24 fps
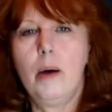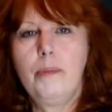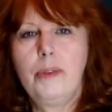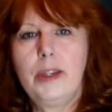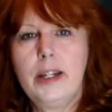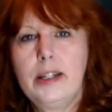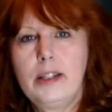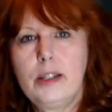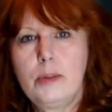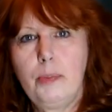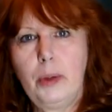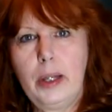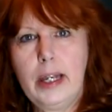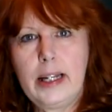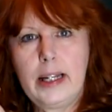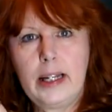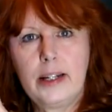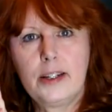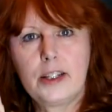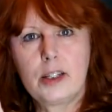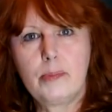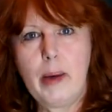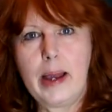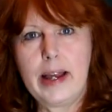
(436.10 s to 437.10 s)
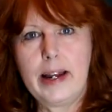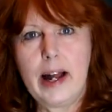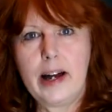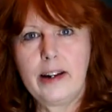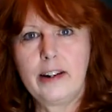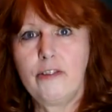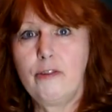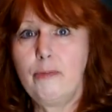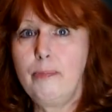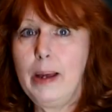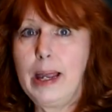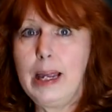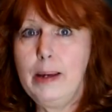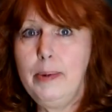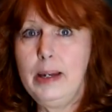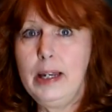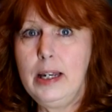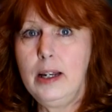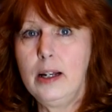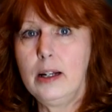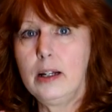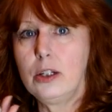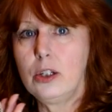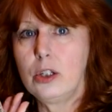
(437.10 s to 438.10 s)
This blanket is made out of
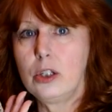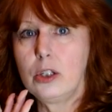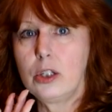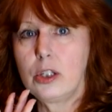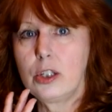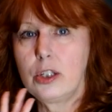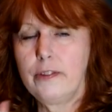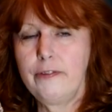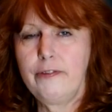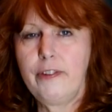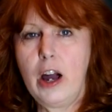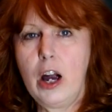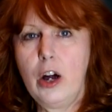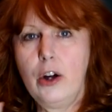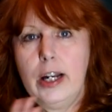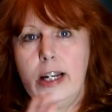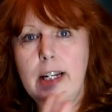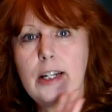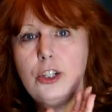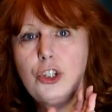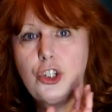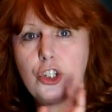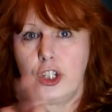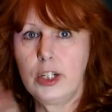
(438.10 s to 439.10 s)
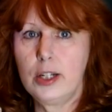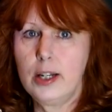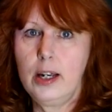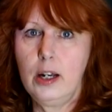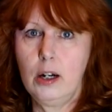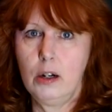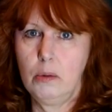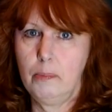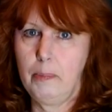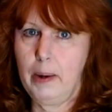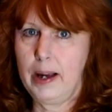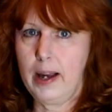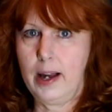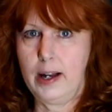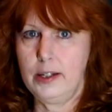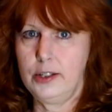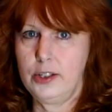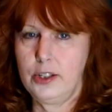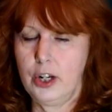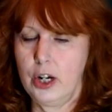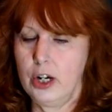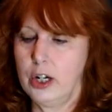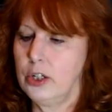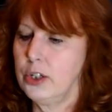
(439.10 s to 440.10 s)
baby safari chenille by
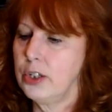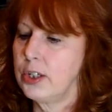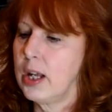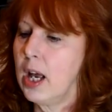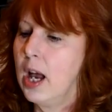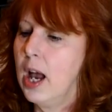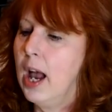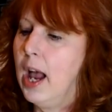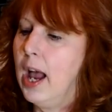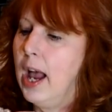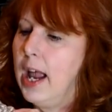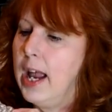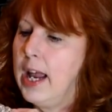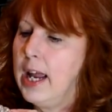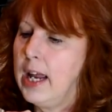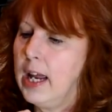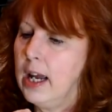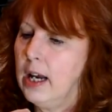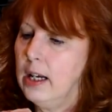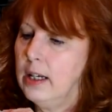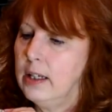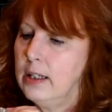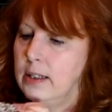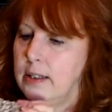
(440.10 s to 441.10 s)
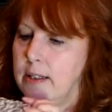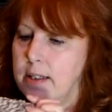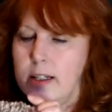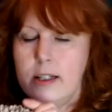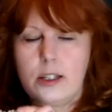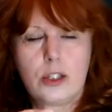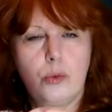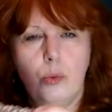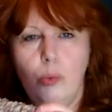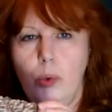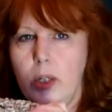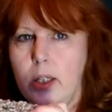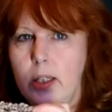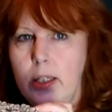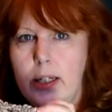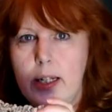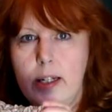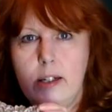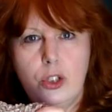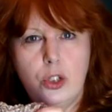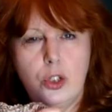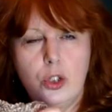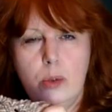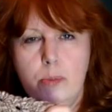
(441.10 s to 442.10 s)
Ice Yarns, and it's
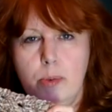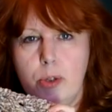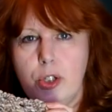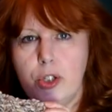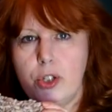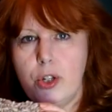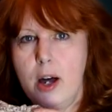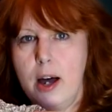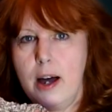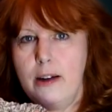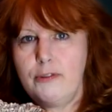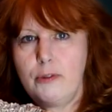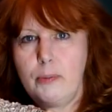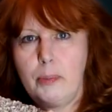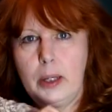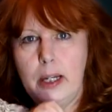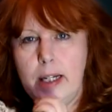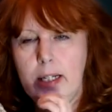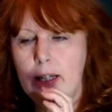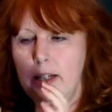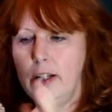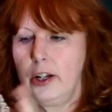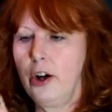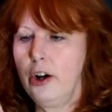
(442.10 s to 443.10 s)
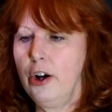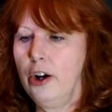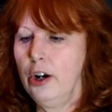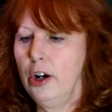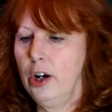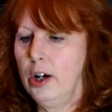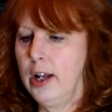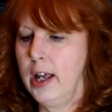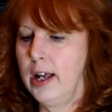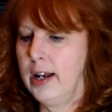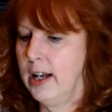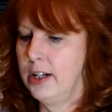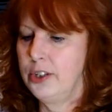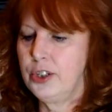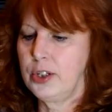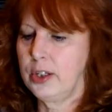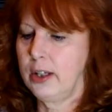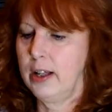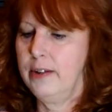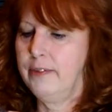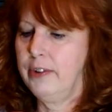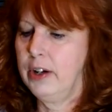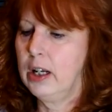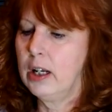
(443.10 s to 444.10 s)
really super soft blanket yarn, and I just
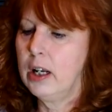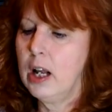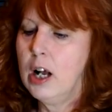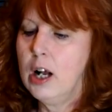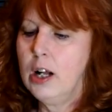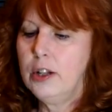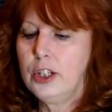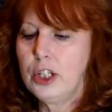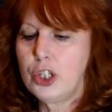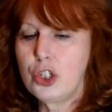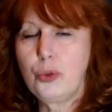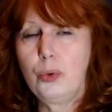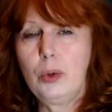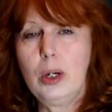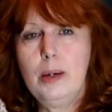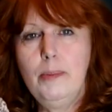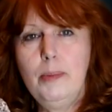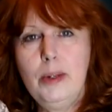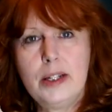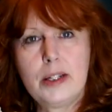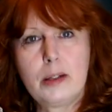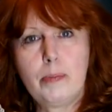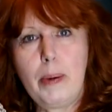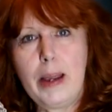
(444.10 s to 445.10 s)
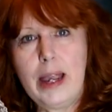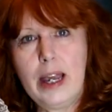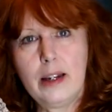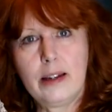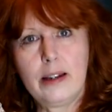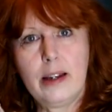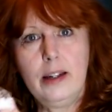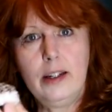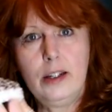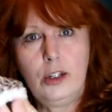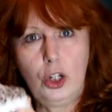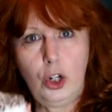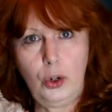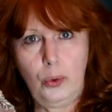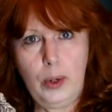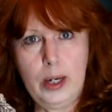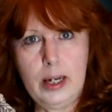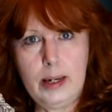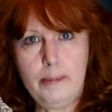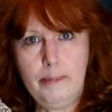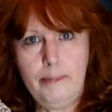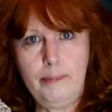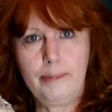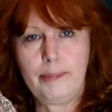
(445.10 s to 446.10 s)
love it. The trim is panda and
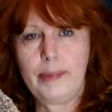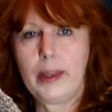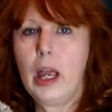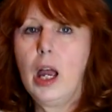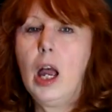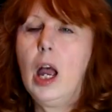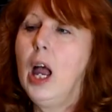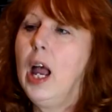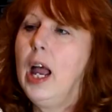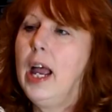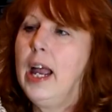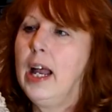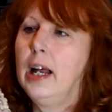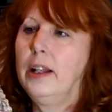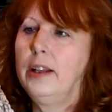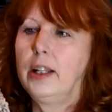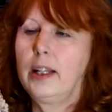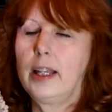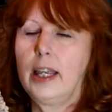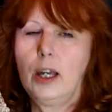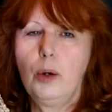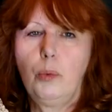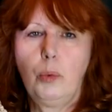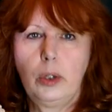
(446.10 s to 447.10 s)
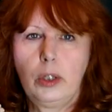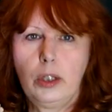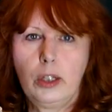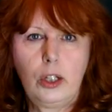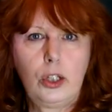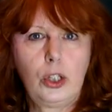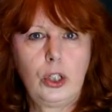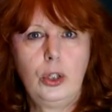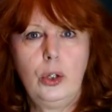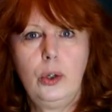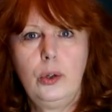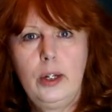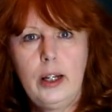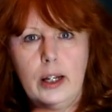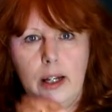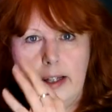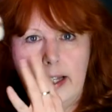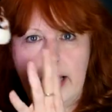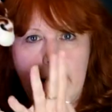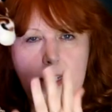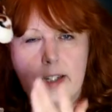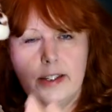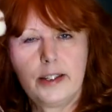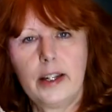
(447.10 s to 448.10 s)
cream, and the kit will include,
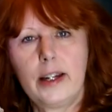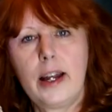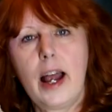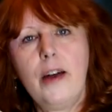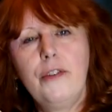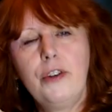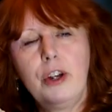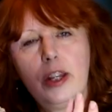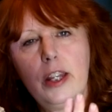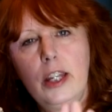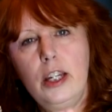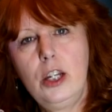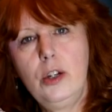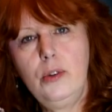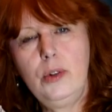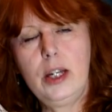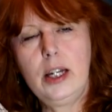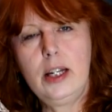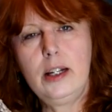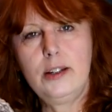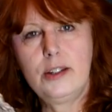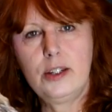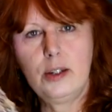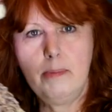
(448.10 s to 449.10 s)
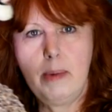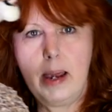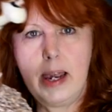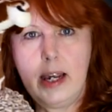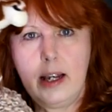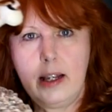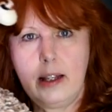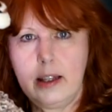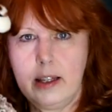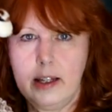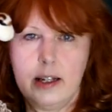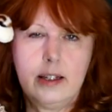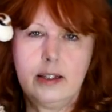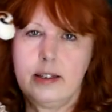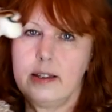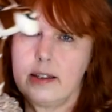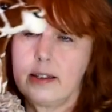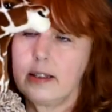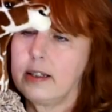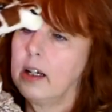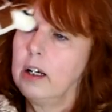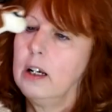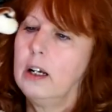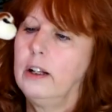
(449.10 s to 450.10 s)
like I said, everything you need to make
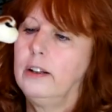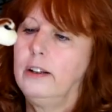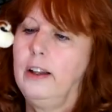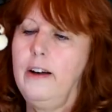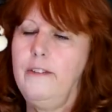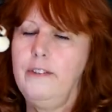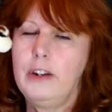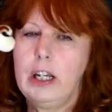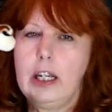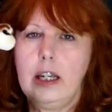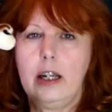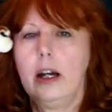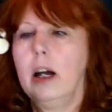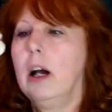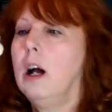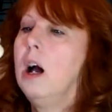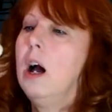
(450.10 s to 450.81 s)
this lovey.